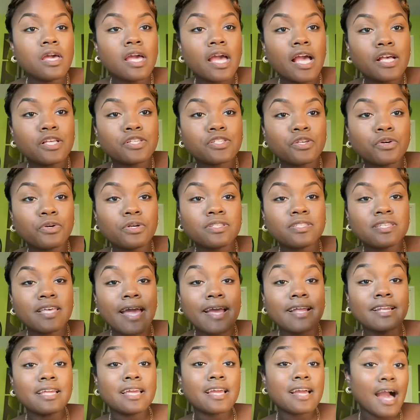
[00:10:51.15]
And so a
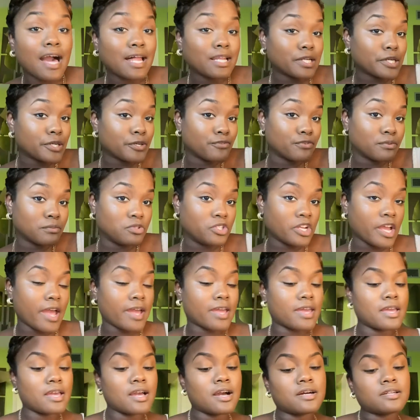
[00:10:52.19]
technique I learned from
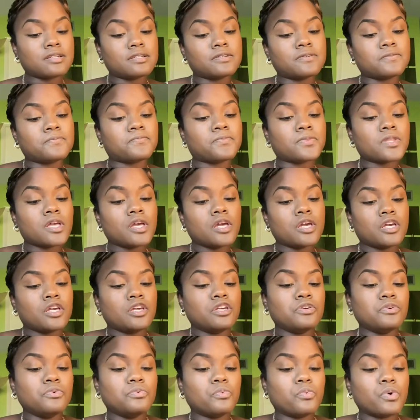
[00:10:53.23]
Jackiana,
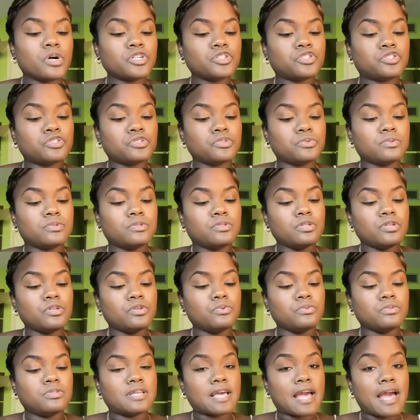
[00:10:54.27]
once
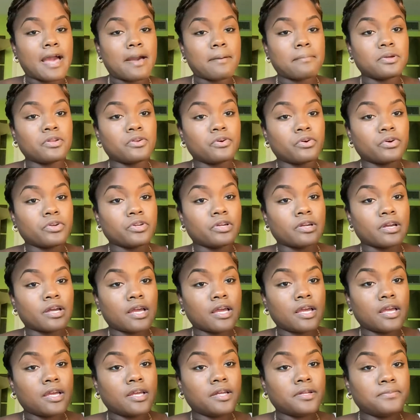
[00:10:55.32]
you dab it on your
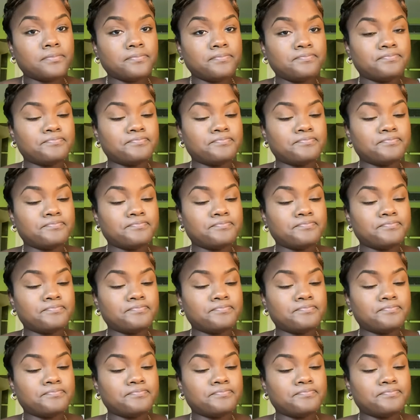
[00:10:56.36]
hand,